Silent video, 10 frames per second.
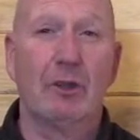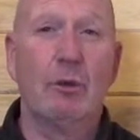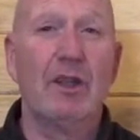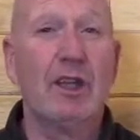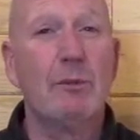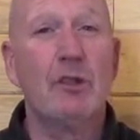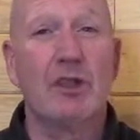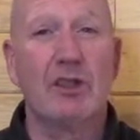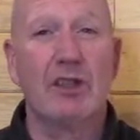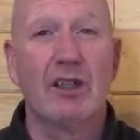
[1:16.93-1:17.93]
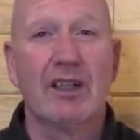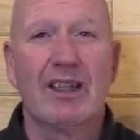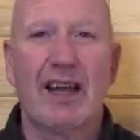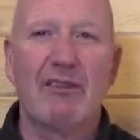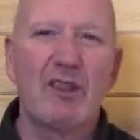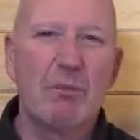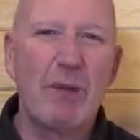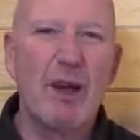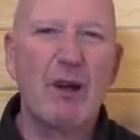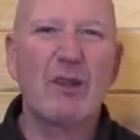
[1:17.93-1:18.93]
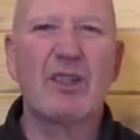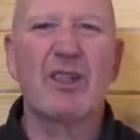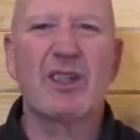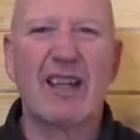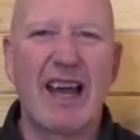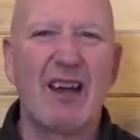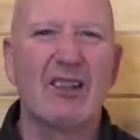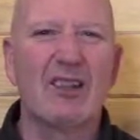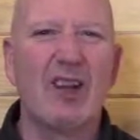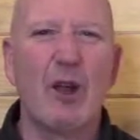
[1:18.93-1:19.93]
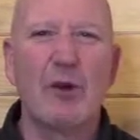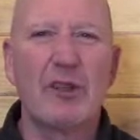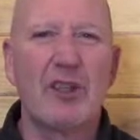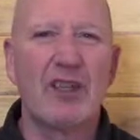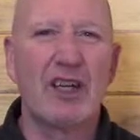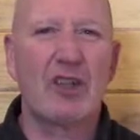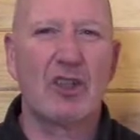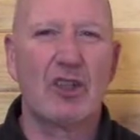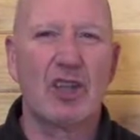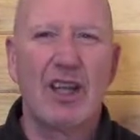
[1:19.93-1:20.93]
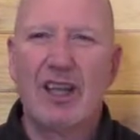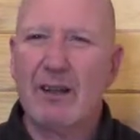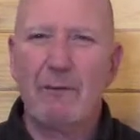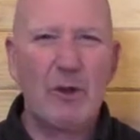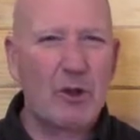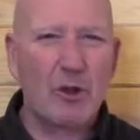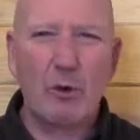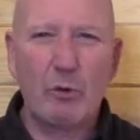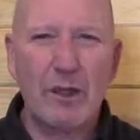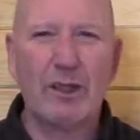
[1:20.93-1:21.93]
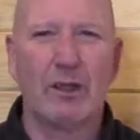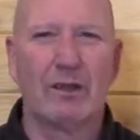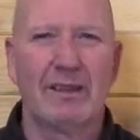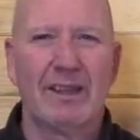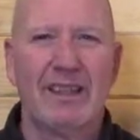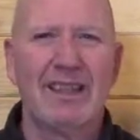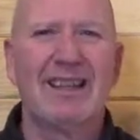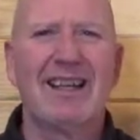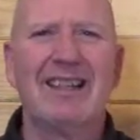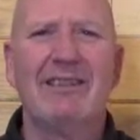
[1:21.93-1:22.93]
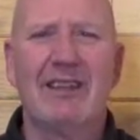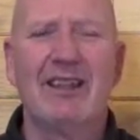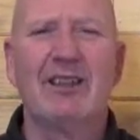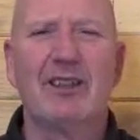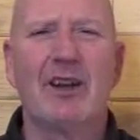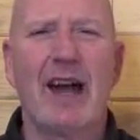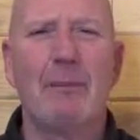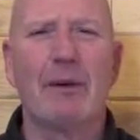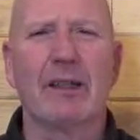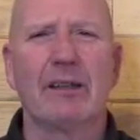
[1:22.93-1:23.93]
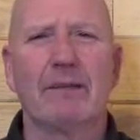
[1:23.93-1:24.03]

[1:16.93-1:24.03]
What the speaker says: with images that have smells and sounds and other sensations that feel so real it's like the event is still happening.